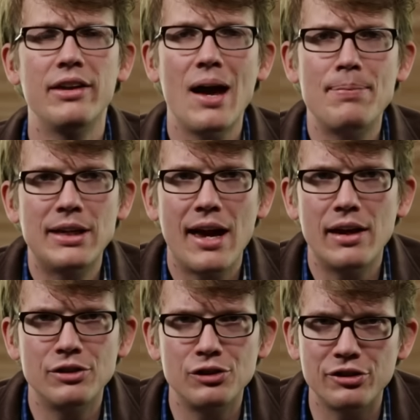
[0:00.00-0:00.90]
The IPK
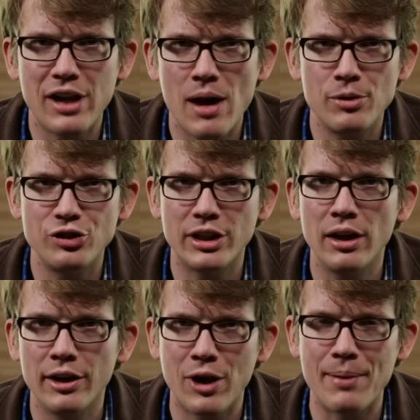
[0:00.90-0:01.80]
isn't just how much a
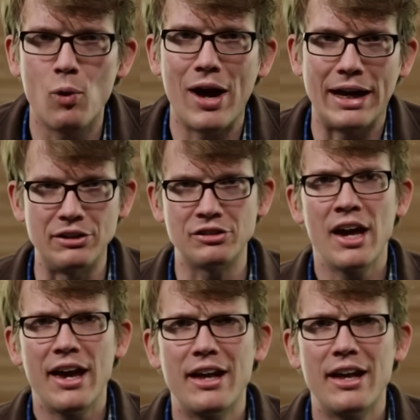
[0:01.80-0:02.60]
kilogram weighs.